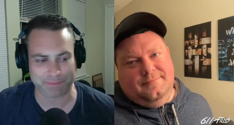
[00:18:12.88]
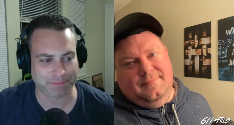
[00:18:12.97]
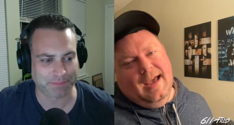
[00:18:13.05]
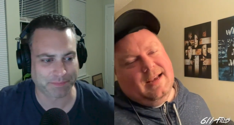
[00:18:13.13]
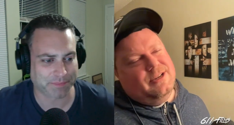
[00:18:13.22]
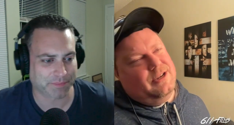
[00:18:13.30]

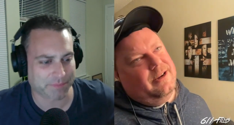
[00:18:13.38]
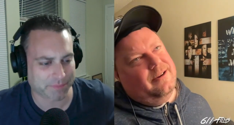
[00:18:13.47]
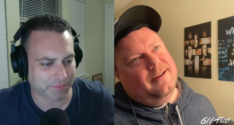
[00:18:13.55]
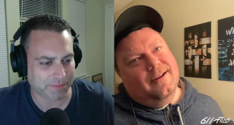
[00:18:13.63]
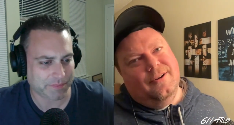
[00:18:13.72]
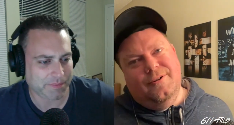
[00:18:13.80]
Speaker 1: next
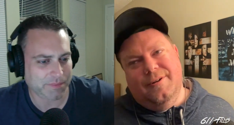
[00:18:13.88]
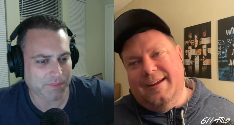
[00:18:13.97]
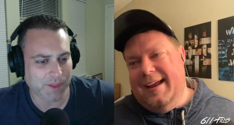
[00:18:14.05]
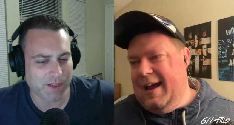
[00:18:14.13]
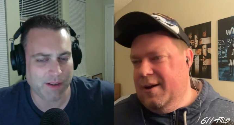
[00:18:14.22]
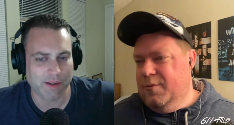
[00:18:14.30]
year who
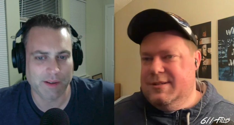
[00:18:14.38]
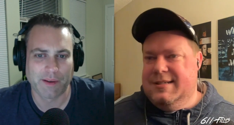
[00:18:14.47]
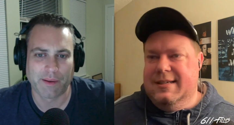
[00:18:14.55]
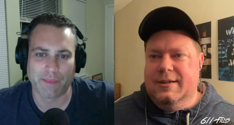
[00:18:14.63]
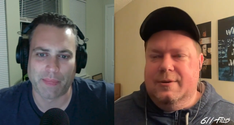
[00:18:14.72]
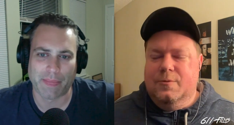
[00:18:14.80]
yeah we'll
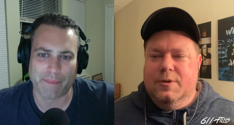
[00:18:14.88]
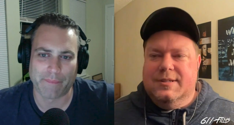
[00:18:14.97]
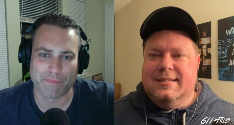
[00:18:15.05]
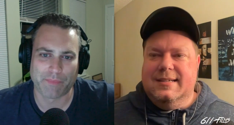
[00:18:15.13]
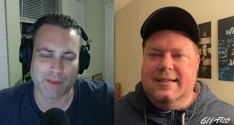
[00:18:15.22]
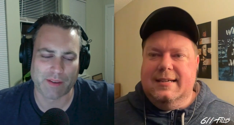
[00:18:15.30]
see we'll
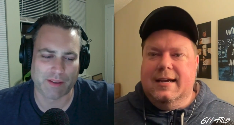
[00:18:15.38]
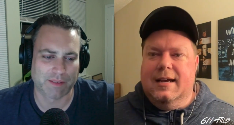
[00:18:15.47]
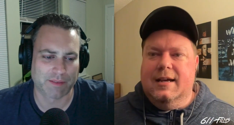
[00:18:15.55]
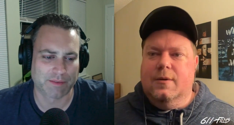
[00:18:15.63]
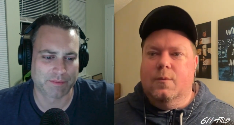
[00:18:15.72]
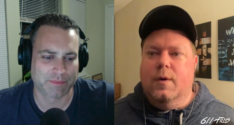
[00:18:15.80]
see
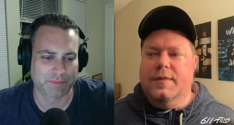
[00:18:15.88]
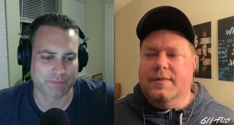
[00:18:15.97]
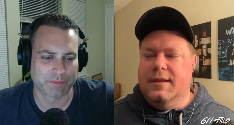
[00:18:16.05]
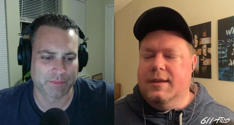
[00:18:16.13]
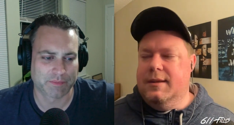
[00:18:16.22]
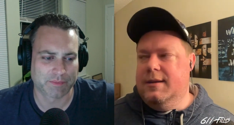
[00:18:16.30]
uh, what
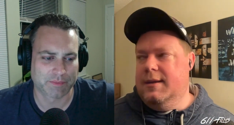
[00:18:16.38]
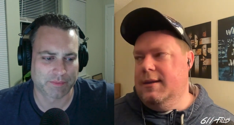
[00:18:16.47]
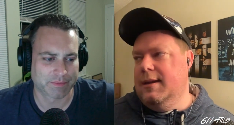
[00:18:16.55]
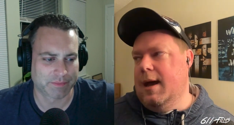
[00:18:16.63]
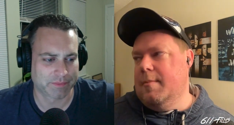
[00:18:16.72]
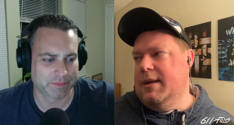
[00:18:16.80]
the
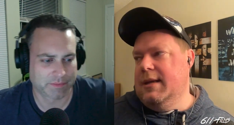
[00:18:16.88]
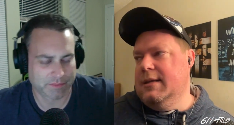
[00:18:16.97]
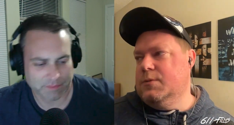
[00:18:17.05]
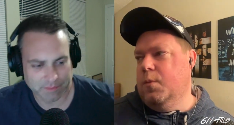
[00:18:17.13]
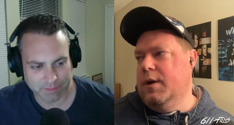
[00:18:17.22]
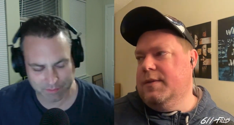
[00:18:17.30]

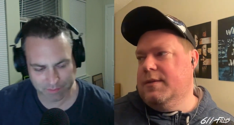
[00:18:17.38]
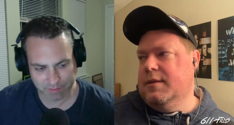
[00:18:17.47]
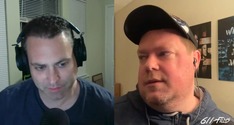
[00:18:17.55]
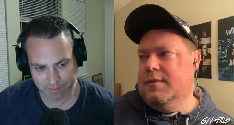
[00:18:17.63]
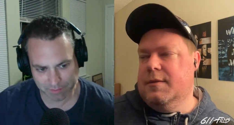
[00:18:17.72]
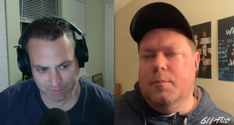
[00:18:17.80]
nominees what
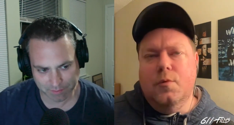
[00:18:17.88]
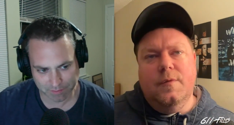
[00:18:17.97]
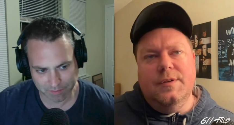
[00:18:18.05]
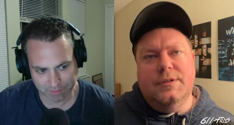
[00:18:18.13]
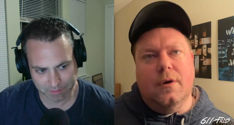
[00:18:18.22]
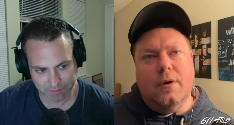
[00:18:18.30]
the the
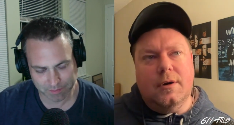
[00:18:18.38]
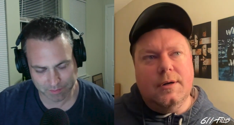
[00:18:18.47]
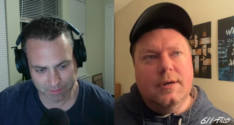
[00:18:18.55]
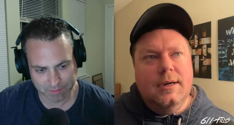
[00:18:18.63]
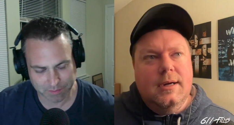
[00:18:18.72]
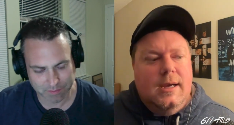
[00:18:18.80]
movies
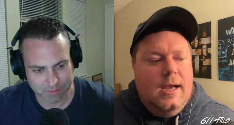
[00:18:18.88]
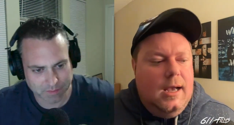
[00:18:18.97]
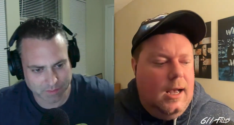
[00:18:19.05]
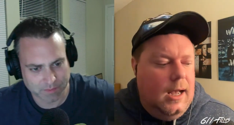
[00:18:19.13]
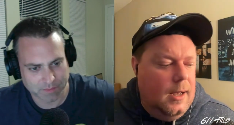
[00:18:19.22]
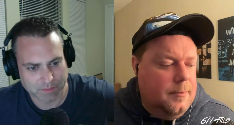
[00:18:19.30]
are
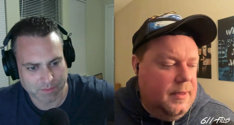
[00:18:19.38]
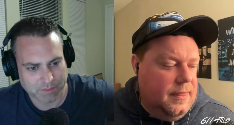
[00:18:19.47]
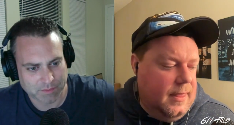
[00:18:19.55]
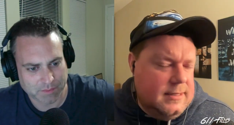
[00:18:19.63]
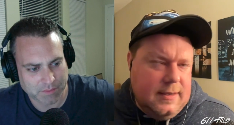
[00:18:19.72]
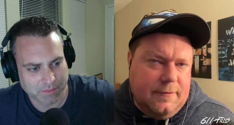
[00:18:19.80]
uh, but
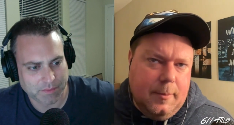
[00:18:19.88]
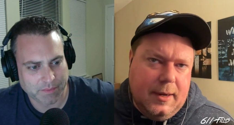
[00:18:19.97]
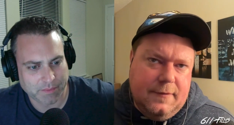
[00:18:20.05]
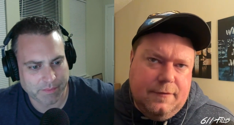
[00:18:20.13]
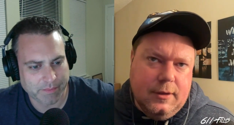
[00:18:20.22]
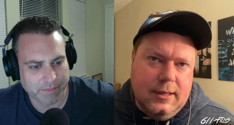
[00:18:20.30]
thanks
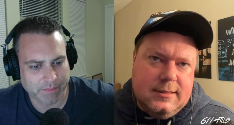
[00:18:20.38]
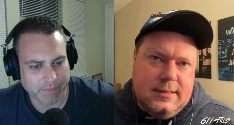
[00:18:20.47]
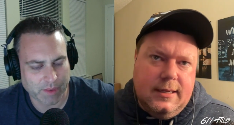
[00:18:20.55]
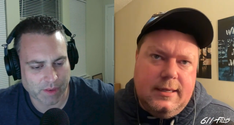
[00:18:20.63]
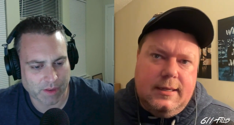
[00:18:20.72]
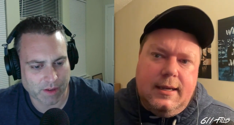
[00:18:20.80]
everybody for
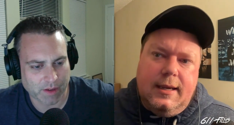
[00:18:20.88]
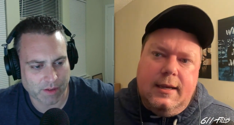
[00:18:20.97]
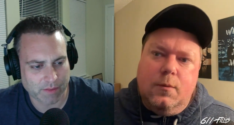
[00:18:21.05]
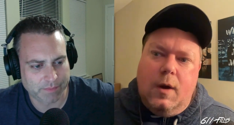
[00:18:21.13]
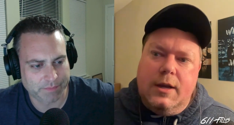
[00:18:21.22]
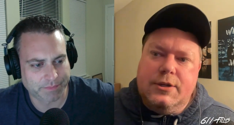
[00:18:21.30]
listening
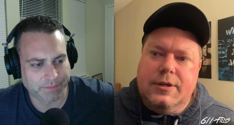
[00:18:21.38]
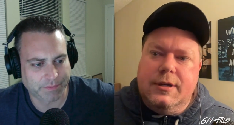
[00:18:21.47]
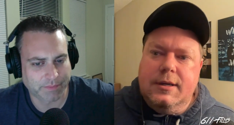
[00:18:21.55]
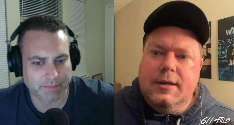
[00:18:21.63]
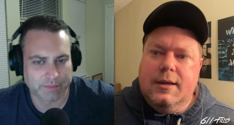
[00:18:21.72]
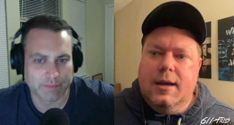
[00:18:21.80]
and
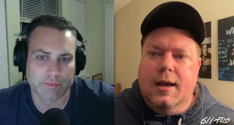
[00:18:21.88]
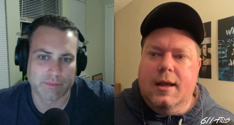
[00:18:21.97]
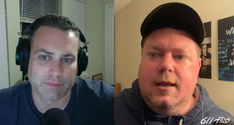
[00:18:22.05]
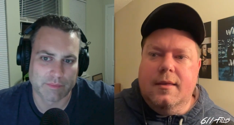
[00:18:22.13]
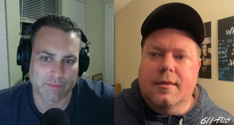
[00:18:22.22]
watching uh,